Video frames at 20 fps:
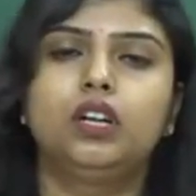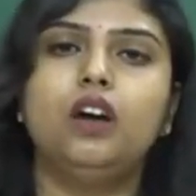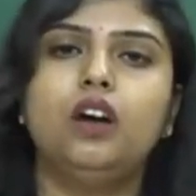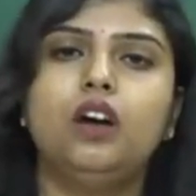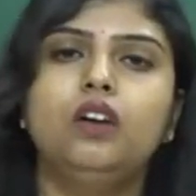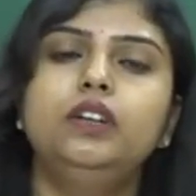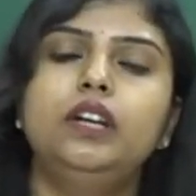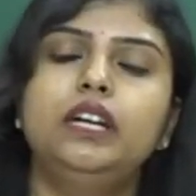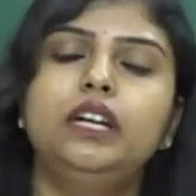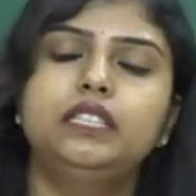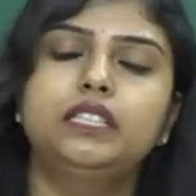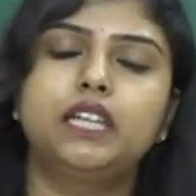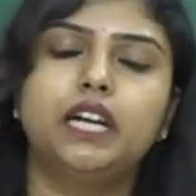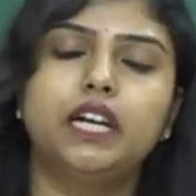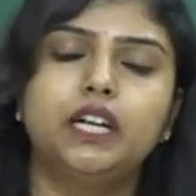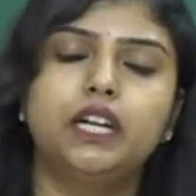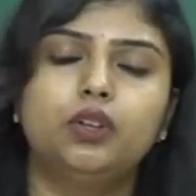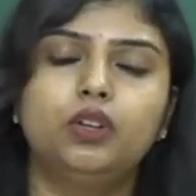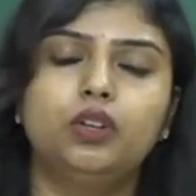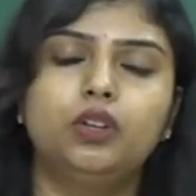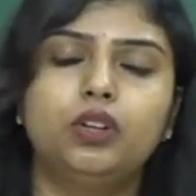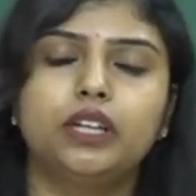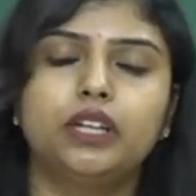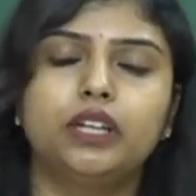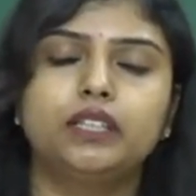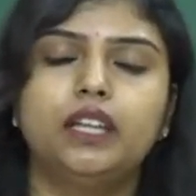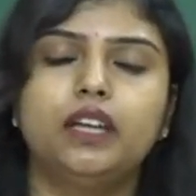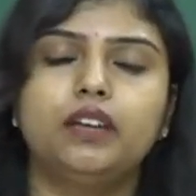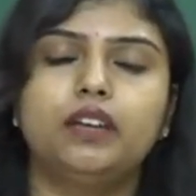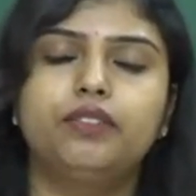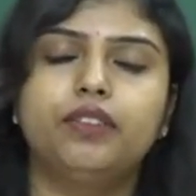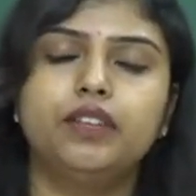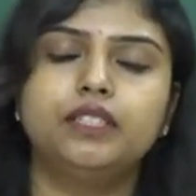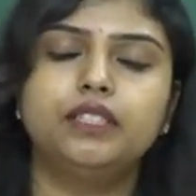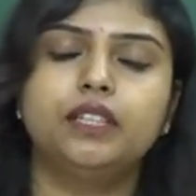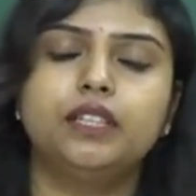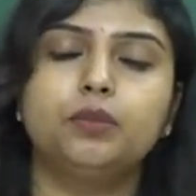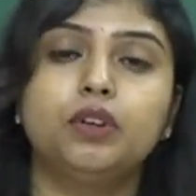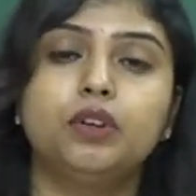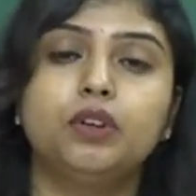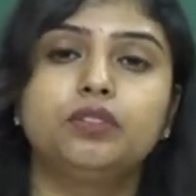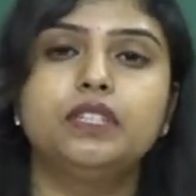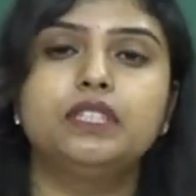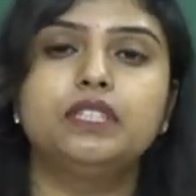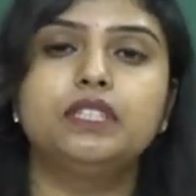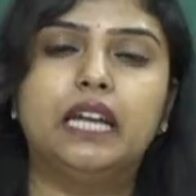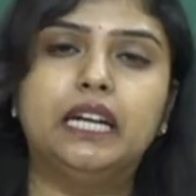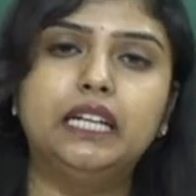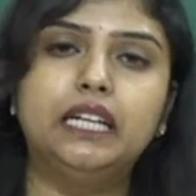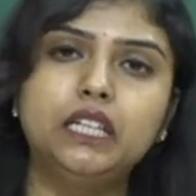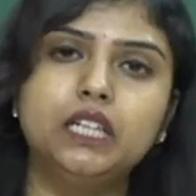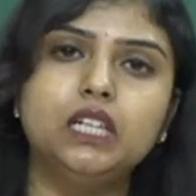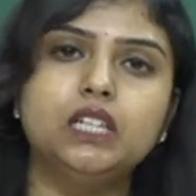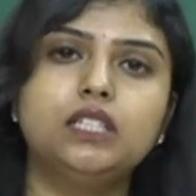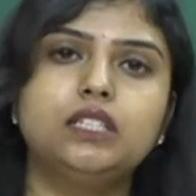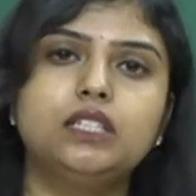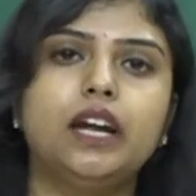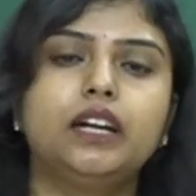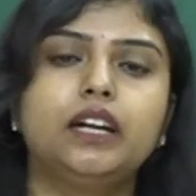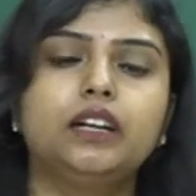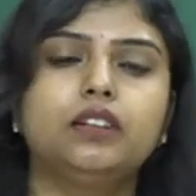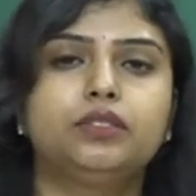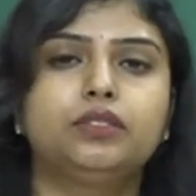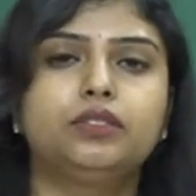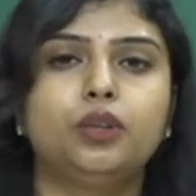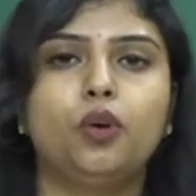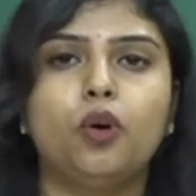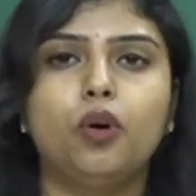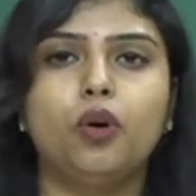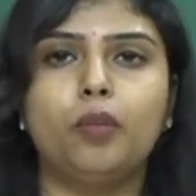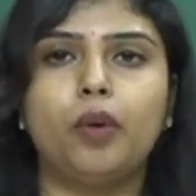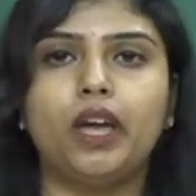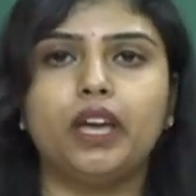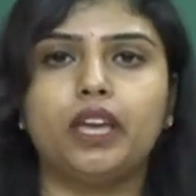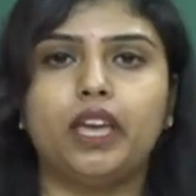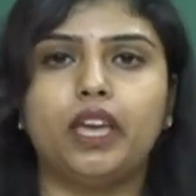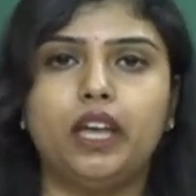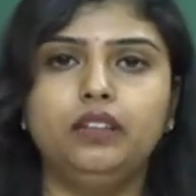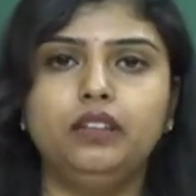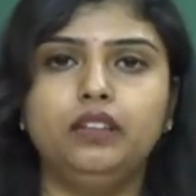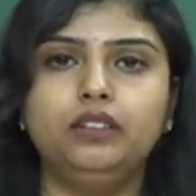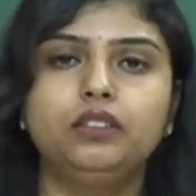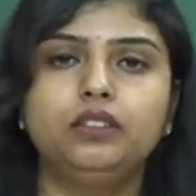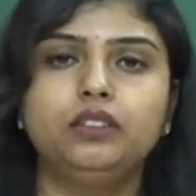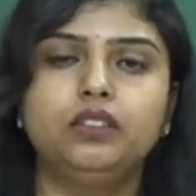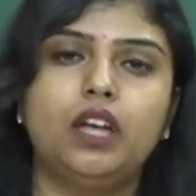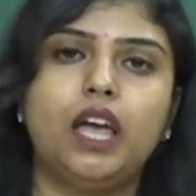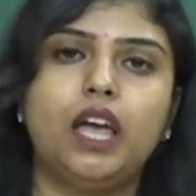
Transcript: Now, let us try to look at the FSM of a sender side of the go back N.